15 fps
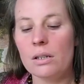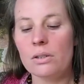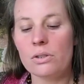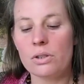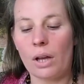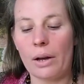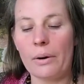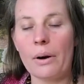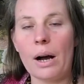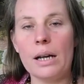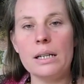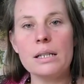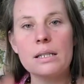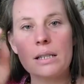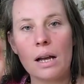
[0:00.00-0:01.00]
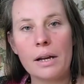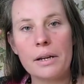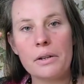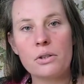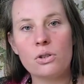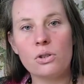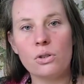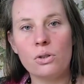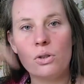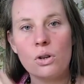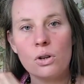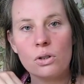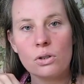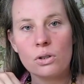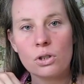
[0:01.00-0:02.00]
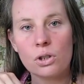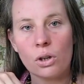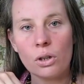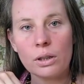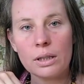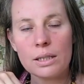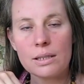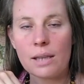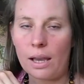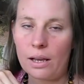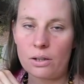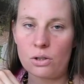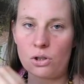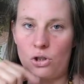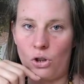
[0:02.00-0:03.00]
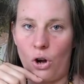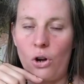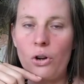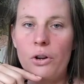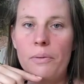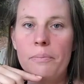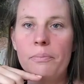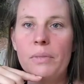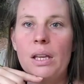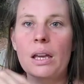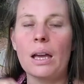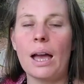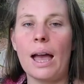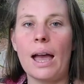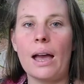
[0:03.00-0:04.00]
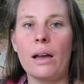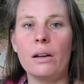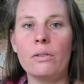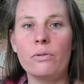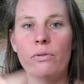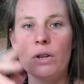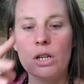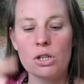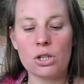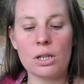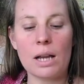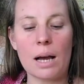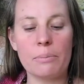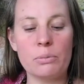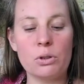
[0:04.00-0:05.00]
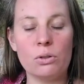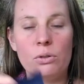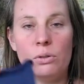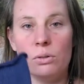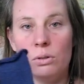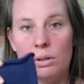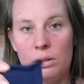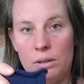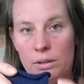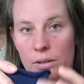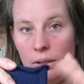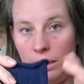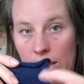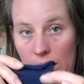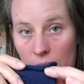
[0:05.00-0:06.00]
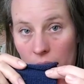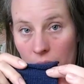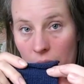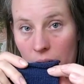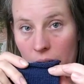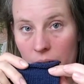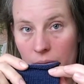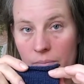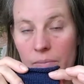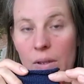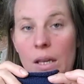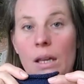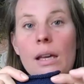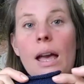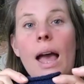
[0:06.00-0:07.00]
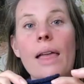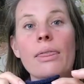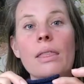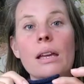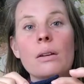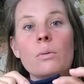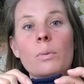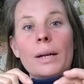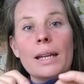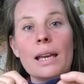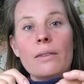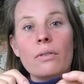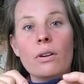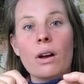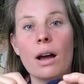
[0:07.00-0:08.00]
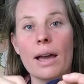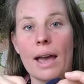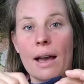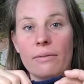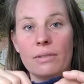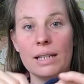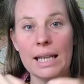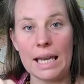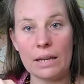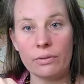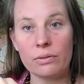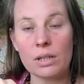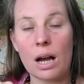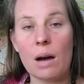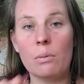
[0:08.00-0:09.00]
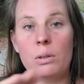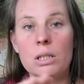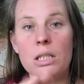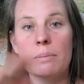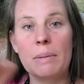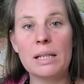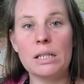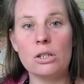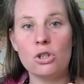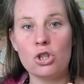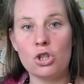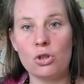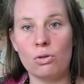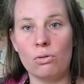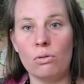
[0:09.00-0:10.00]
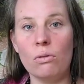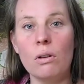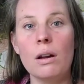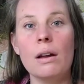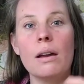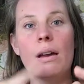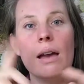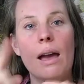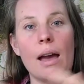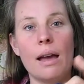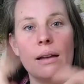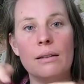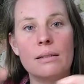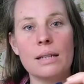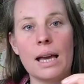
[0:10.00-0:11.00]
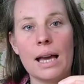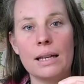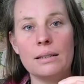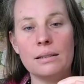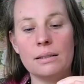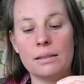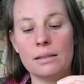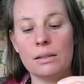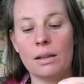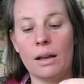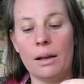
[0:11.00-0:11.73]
So I decided to start the second sock and finish it up to here, and then whatever I have left I will split in two and add it